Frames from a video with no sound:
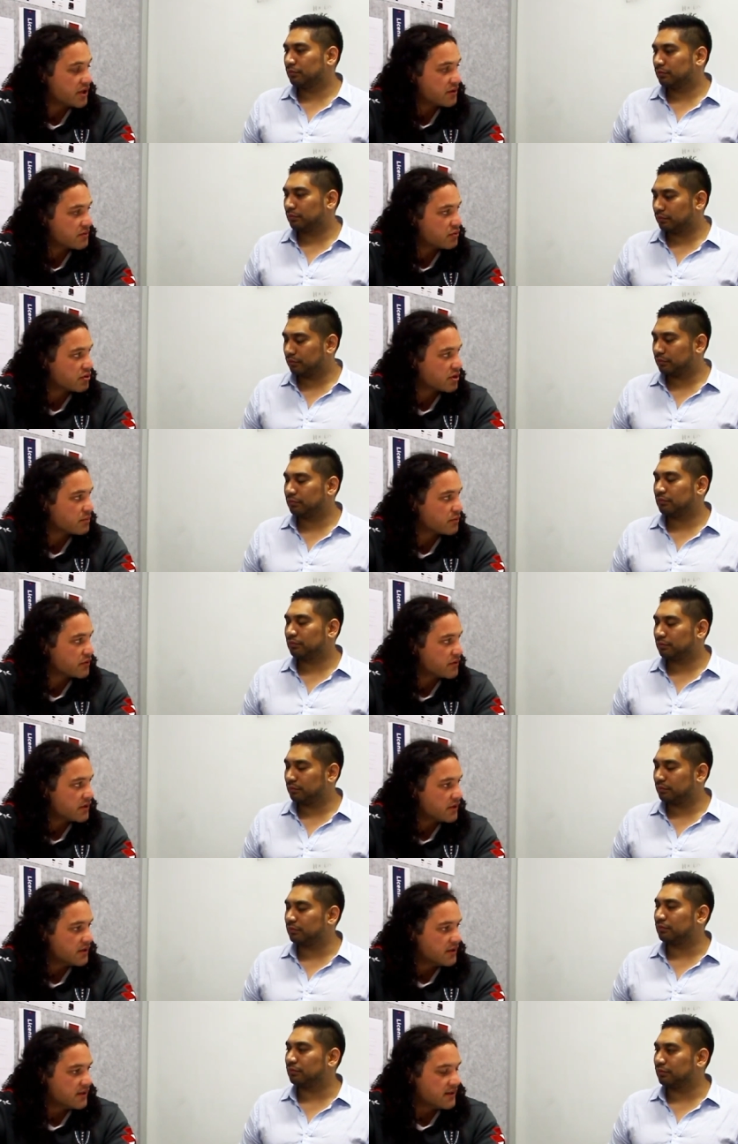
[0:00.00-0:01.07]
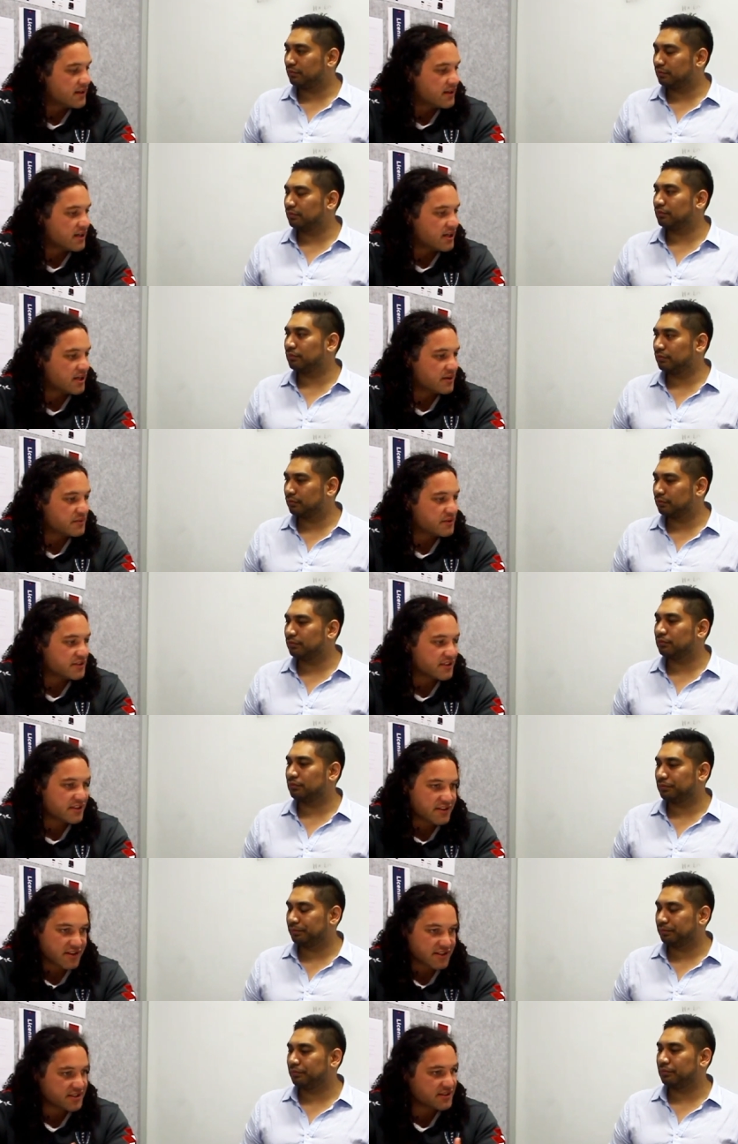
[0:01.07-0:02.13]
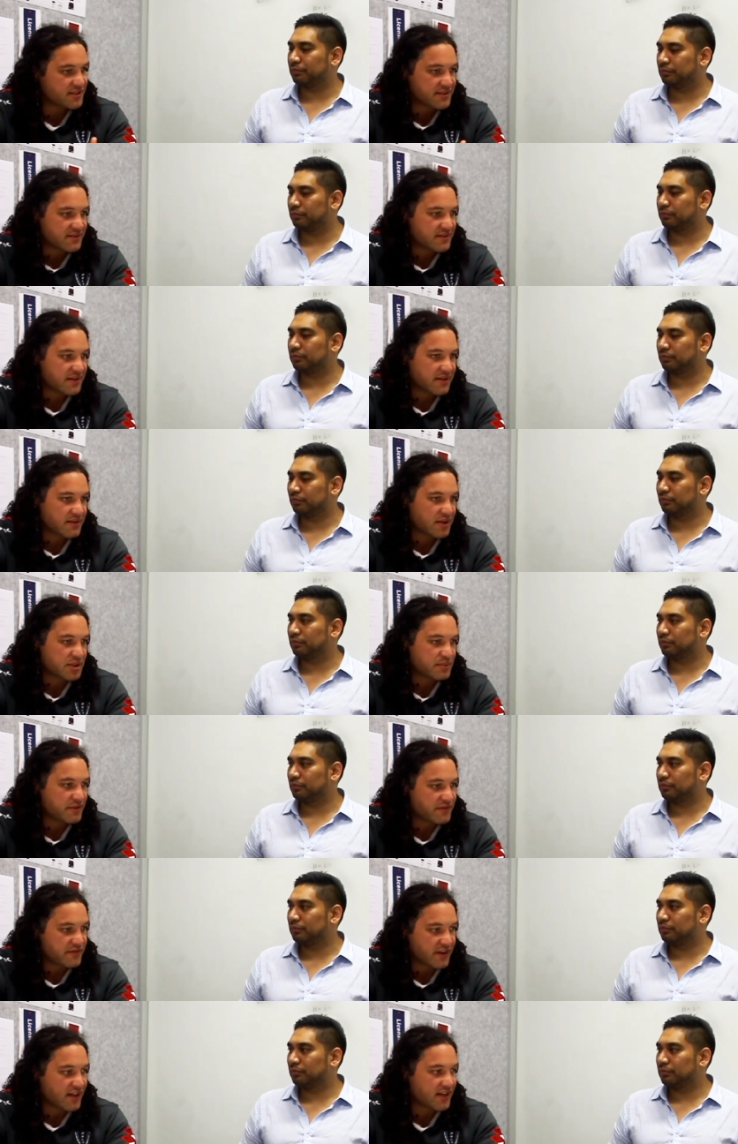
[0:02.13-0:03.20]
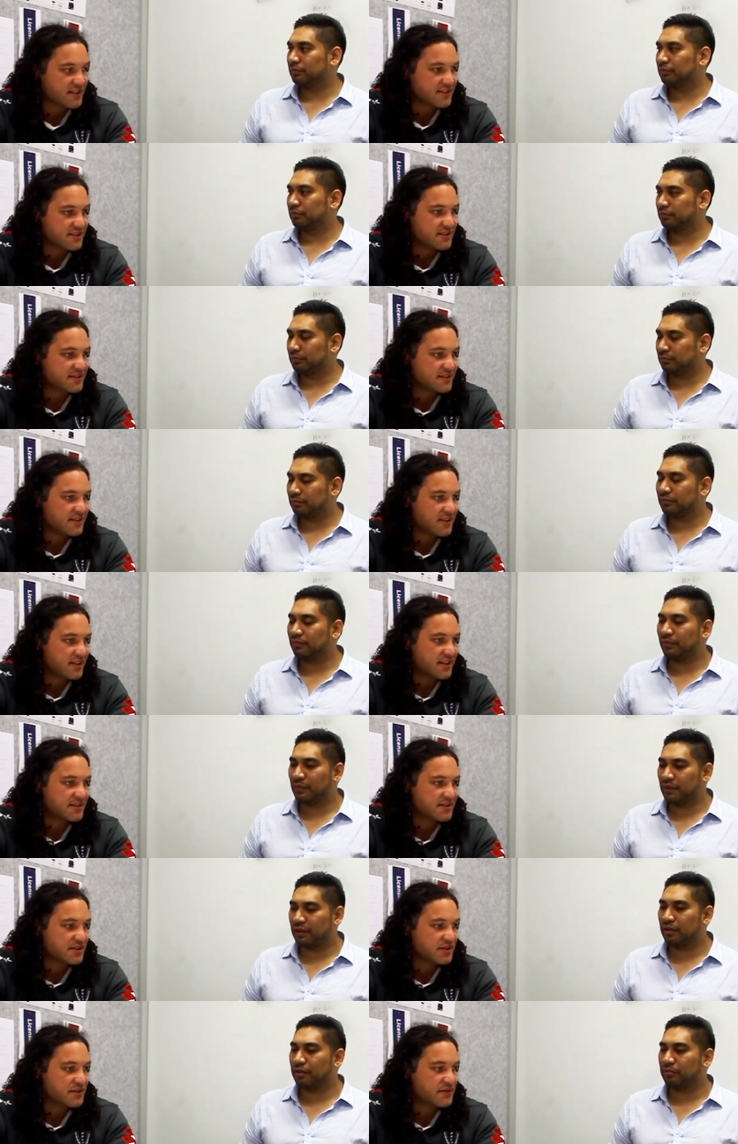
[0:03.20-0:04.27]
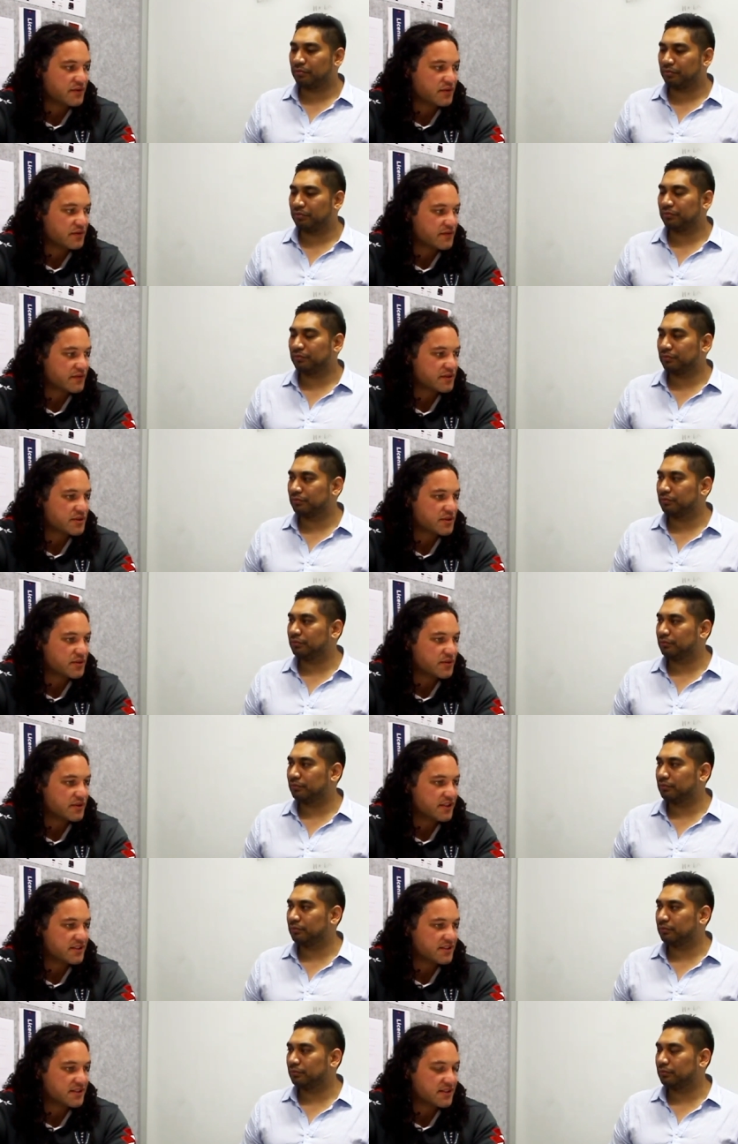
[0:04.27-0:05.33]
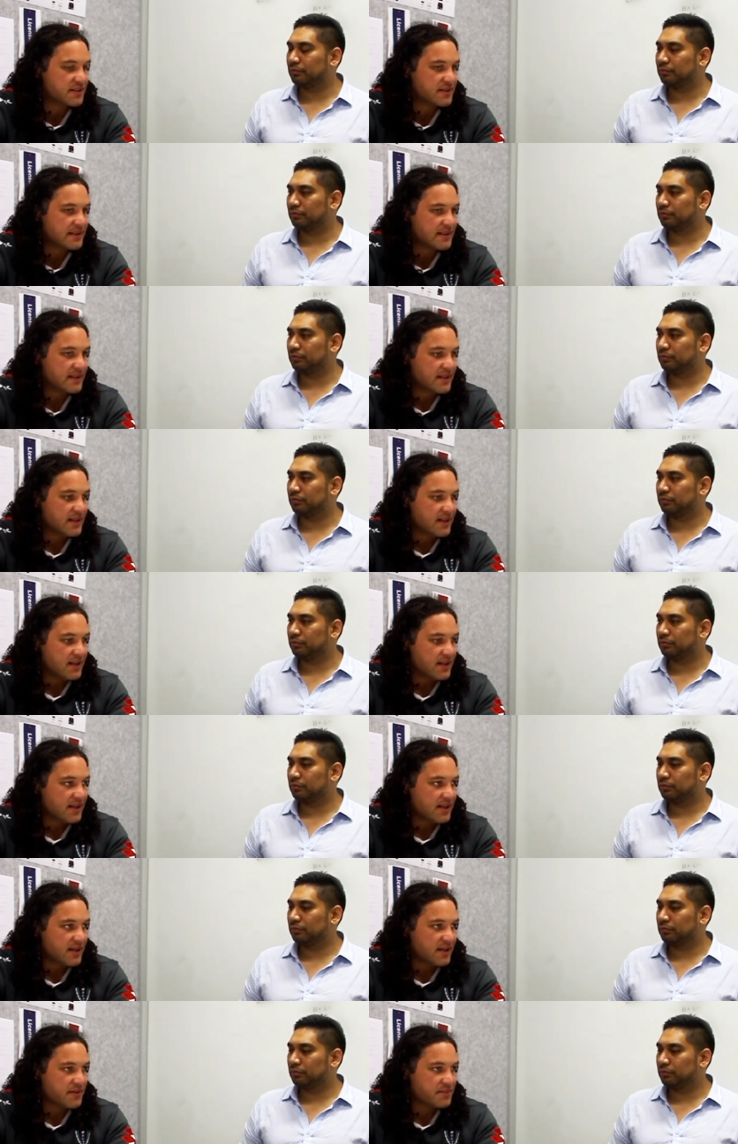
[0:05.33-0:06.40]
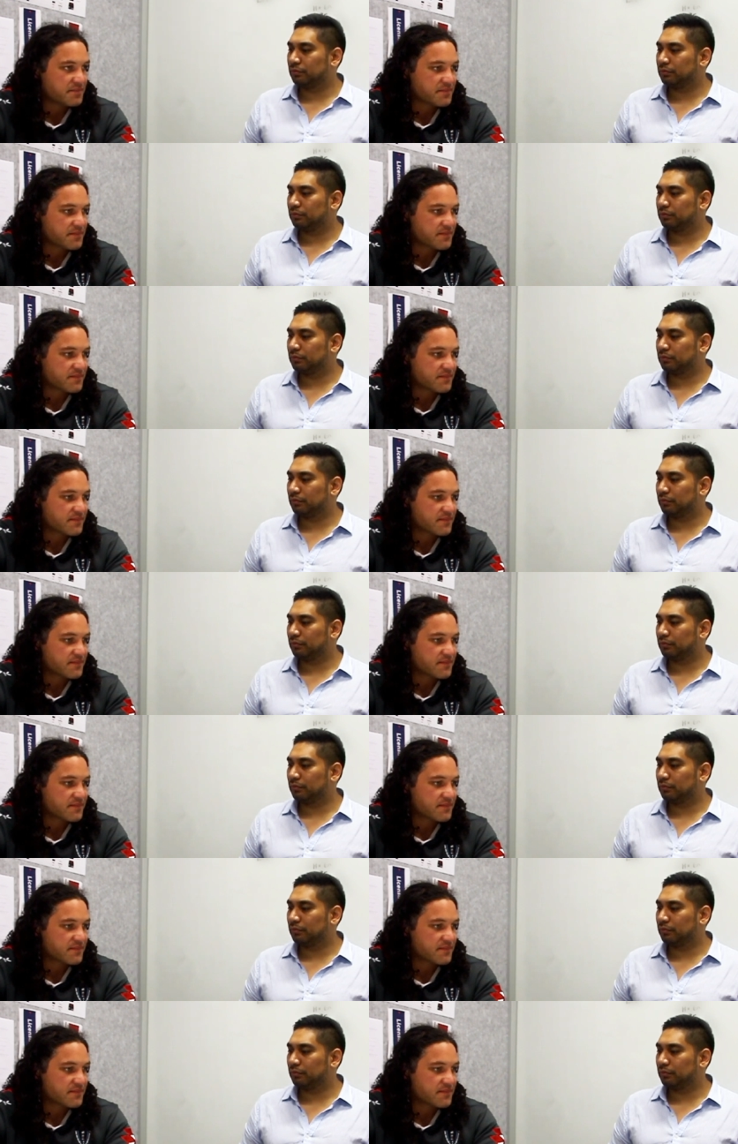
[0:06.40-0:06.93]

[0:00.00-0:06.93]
Speaker 1: of footy I grew up with. Mm. Um, New Zealand like to they like to be fast and, and skillful and physical there. So um,